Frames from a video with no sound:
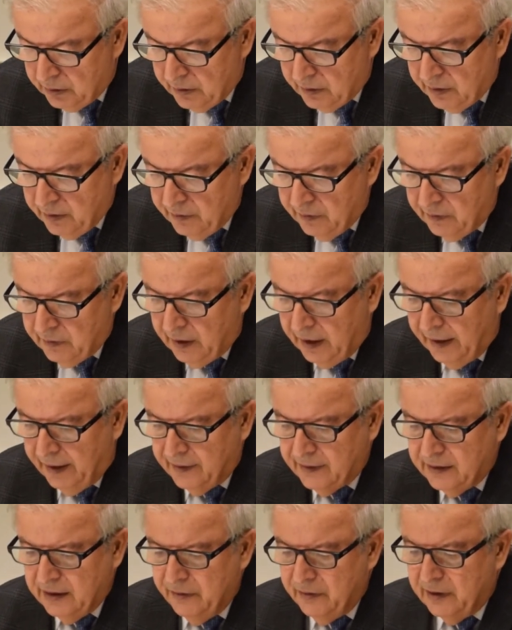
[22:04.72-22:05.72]
to this
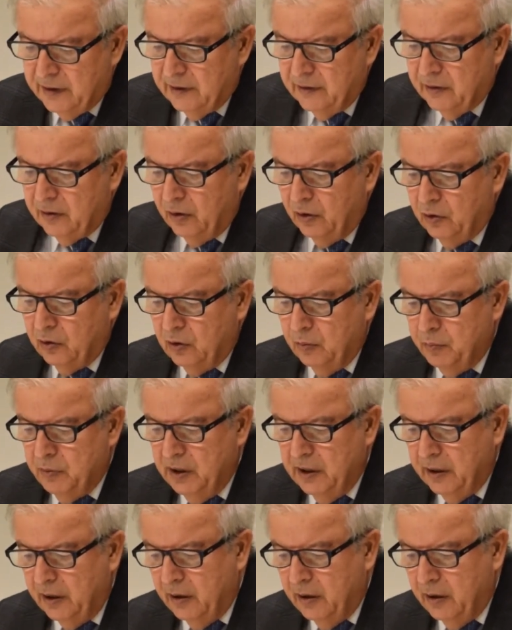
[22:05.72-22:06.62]
has nevertheless also been a